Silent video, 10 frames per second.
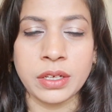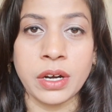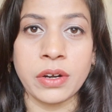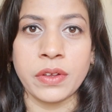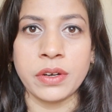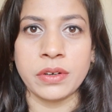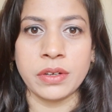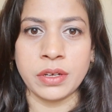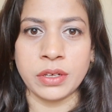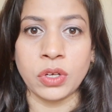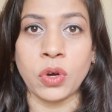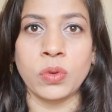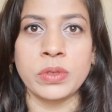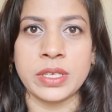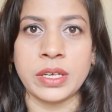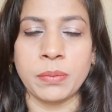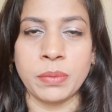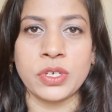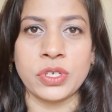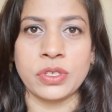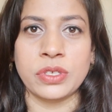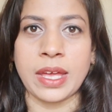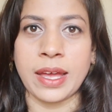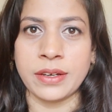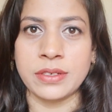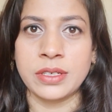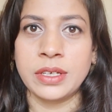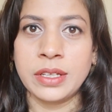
career goals and ambitions, and